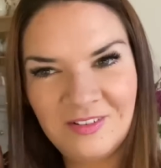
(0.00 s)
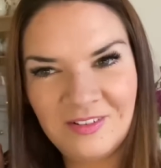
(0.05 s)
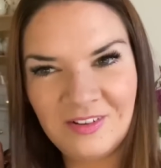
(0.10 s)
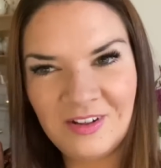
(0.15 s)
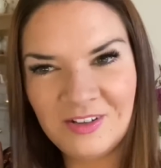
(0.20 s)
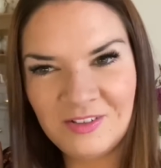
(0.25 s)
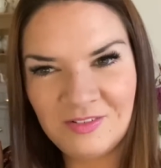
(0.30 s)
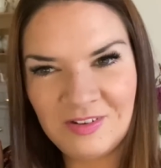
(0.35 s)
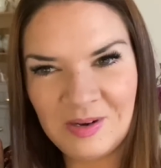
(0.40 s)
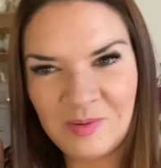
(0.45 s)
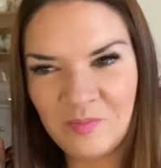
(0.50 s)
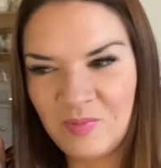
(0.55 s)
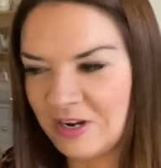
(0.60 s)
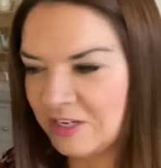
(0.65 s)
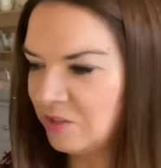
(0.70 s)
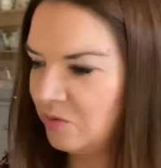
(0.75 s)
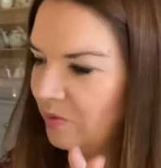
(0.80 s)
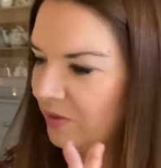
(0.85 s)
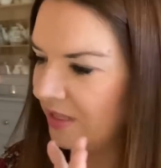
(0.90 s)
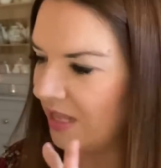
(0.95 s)
I was really
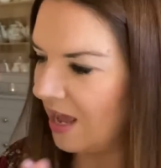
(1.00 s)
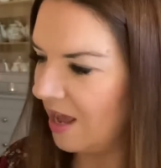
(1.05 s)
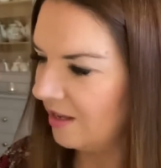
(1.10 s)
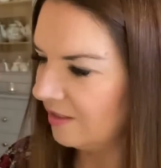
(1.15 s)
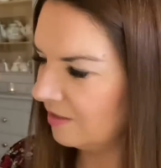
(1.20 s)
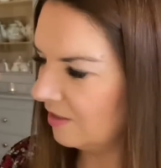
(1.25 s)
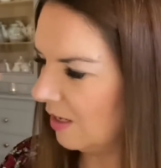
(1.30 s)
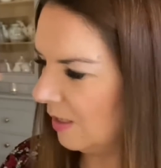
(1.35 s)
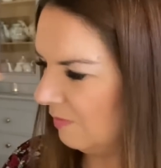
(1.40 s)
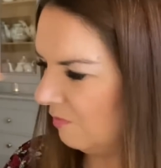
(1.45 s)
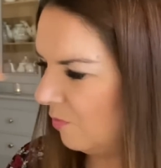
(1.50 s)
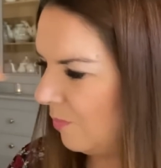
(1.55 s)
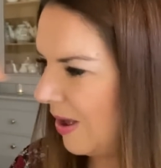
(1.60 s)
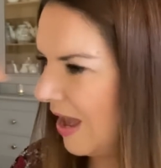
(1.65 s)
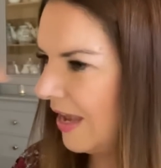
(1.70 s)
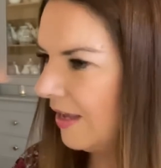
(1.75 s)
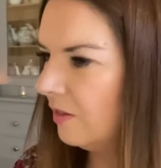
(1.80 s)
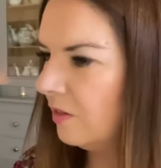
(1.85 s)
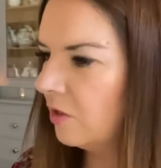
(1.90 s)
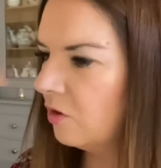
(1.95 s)
impressed with that. It's kind of a
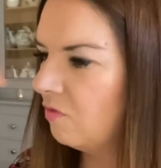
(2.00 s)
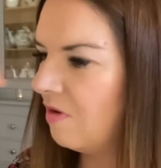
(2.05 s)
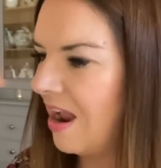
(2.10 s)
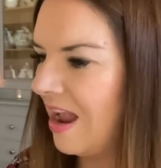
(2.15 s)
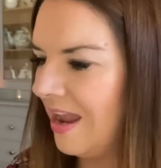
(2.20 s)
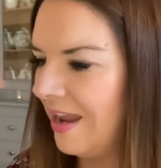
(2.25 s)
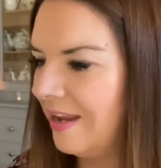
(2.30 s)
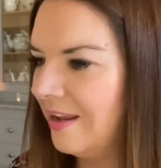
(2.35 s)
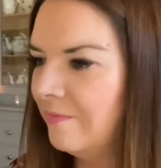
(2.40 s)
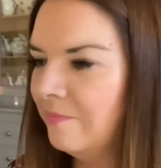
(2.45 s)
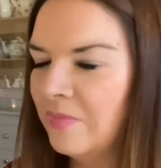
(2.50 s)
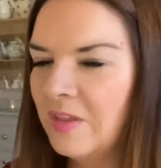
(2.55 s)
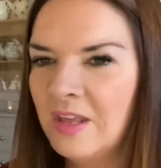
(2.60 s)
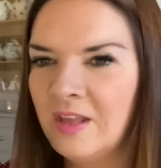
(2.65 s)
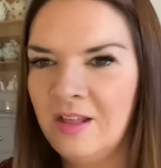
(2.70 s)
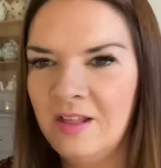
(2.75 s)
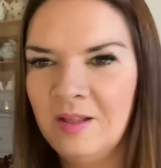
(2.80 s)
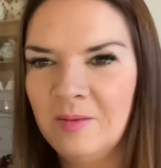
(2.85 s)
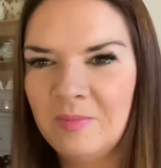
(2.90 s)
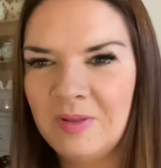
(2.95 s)
pale grey.
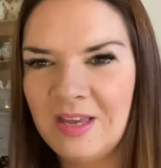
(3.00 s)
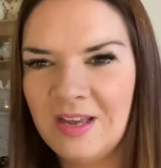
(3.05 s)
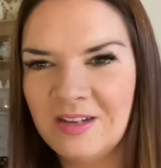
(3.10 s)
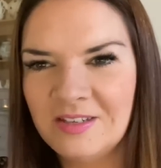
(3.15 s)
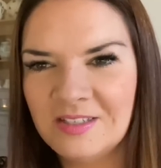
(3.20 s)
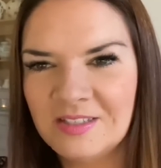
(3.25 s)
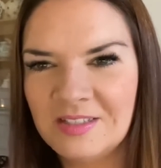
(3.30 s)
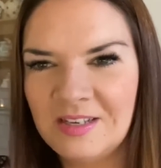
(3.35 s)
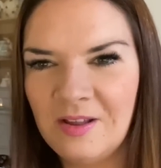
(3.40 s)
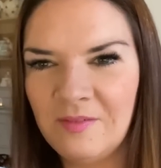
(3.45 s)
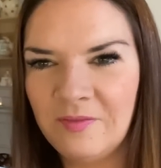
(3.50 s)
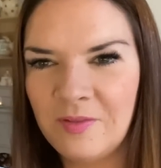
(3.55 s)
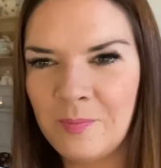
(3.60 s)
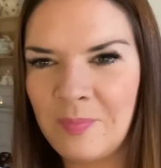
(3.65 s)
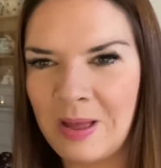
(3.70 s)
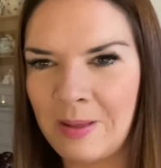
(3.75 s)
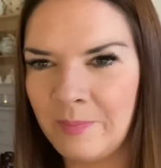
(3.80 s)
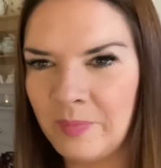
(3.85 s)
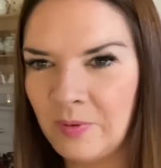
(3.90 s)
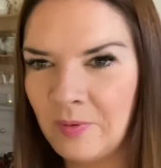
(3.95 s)
Yeah, I just love the
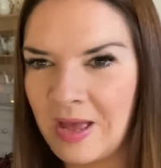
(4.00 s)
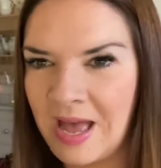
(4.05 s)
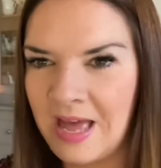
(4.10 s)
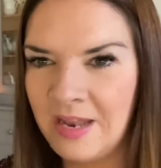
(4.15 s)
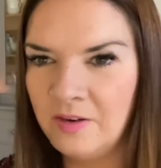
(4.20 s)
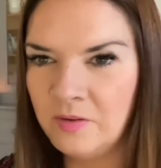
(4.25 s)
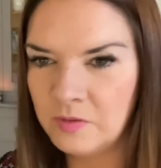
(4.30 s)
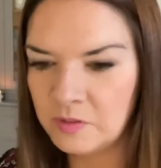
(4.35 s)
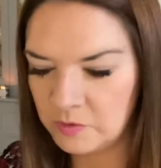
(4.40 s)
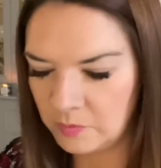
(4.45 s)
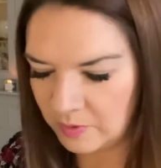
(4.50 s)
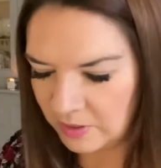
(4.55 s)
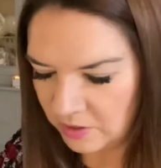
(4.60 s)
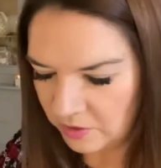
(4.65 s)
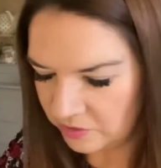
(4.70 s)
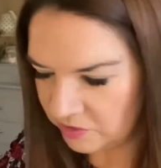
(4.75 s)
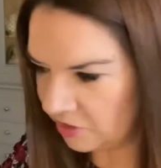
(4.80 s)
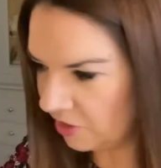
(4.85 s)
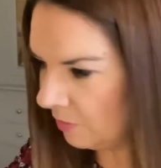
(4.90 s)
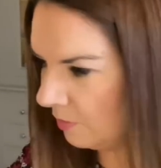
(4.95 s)
bamboo handle. So I
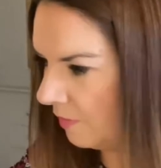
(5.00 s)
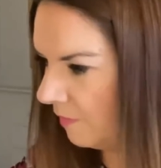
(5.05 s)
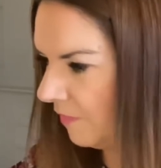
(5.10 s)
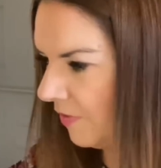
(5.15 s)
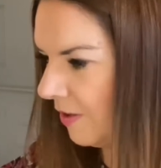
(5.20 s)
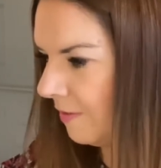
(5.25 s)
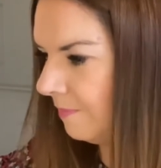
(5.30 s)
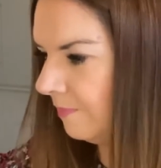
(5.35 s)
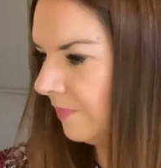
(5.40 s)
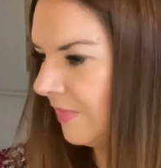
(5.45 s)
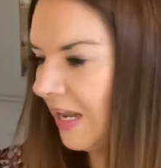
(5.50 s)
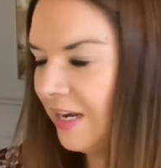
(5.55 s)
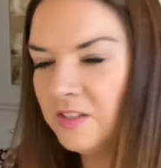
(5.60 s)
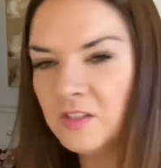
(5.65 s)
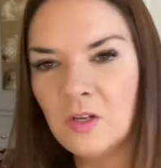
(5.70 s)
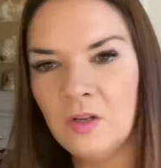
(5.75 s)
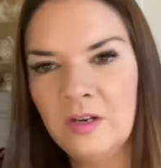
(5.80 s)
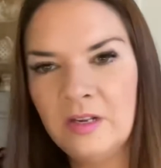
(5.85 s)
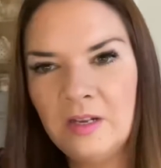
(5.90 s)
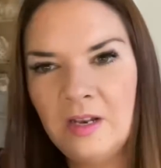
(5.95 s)
got two of them. And it's
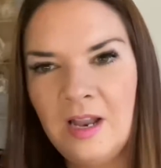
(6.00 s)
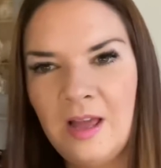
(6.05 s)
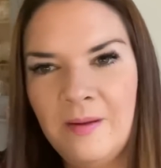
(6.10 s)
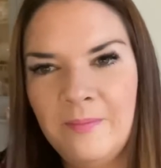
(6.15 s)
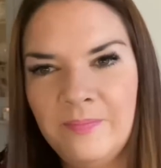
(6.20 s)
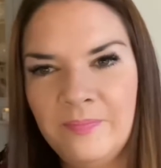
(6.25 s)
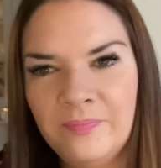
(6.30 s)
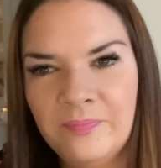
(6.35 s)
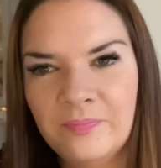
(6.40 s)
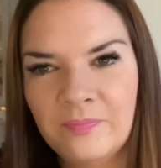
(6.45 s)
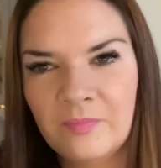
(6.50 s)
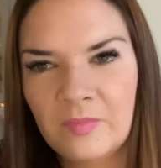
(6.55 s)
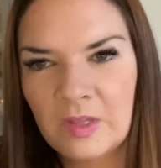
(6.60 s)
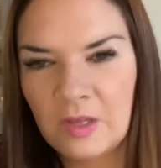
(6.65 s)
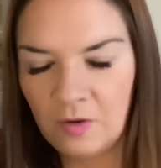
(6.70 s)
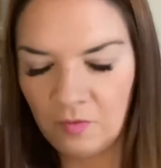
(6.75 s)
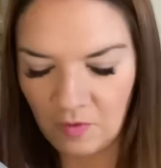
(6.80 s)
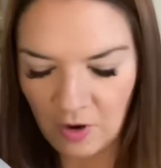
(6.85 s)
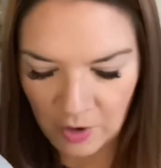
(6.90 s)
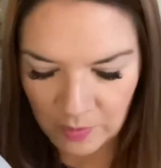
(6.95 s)
got a little
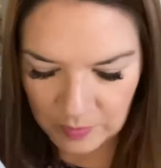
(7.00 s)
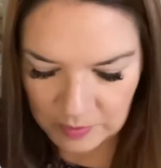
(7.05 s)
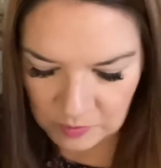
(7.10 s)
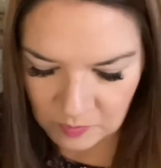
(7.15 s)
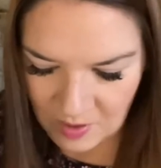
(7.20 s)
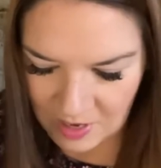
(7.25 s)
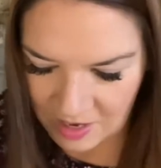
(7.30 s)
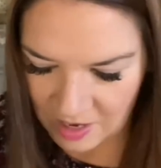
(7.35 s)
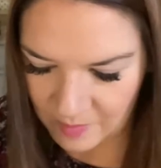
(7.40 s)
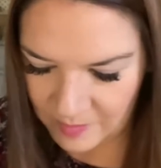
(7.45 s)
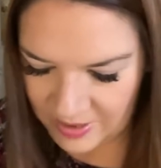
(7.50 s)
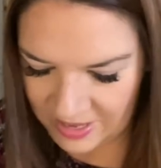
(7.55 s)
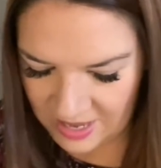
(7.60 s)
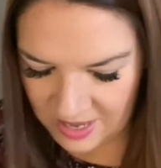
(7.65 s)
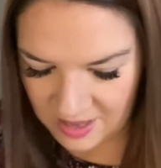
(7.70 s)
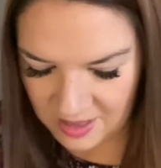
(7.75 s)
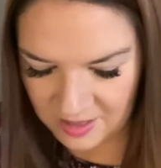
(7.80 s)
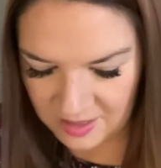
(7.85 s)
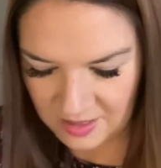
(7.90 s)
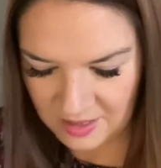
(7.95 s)
rope as well up
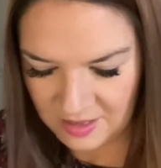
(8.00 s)
here.